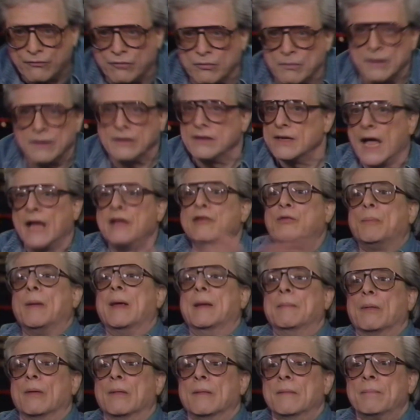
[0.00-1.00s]
from me, nice
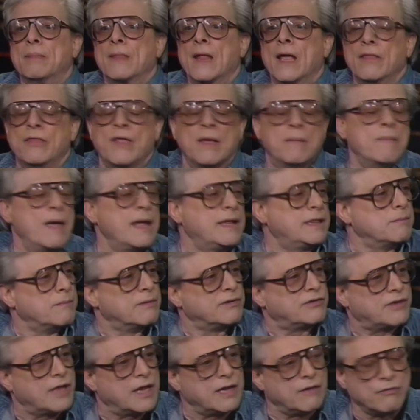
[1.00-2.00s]
people. They make the
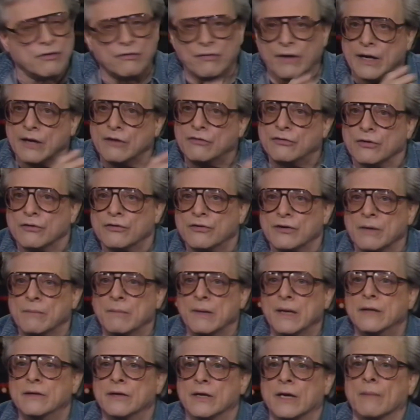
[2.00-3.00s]
mistake of inviting Susan to
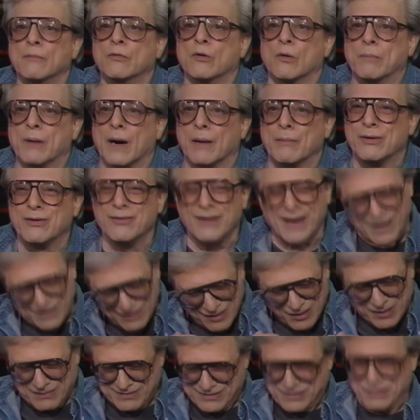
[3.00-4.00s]
meet to come to a barbecue. Now,
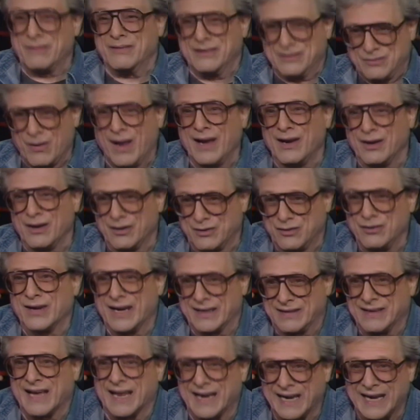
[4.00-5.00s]
look, do, do I look to you like
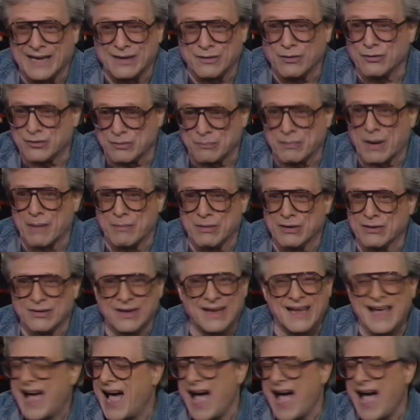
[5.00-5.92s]
the kind of guy? no, you do not. you